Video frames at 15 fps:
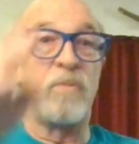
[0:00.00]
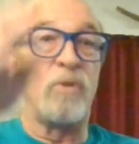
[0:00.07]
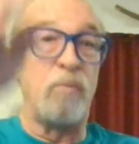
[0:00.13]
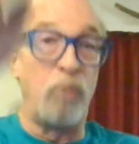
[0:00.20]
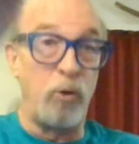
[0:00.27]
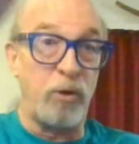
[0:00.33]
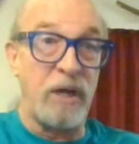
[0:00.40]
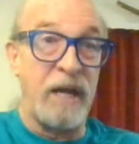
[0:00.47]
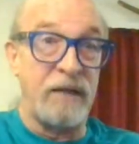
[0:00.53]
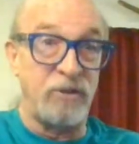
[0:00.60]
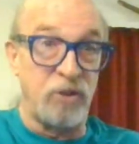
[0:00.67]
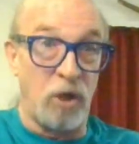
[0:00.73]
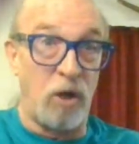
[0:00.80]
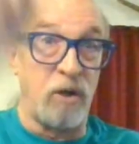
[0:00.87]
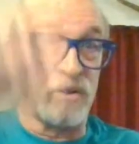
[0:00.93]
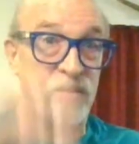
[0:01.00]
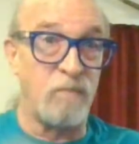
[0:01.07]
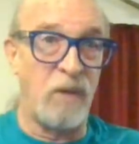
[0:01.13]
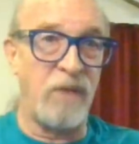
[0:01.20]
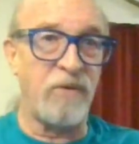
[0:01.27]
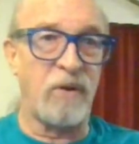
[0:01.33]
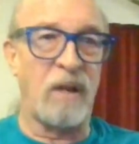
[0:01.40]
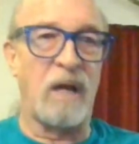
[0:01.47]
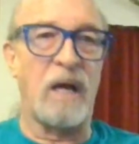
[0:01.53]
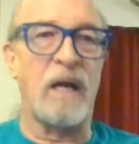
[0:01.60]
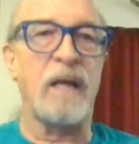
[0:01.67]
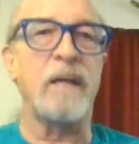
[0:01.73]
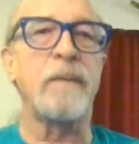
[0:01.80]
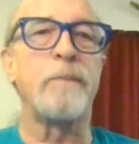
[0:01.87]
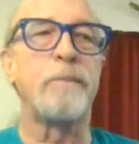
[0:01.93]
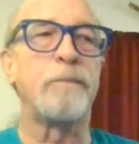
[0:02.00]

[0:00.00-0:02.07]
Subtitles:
the Mukyang Jong's mother line,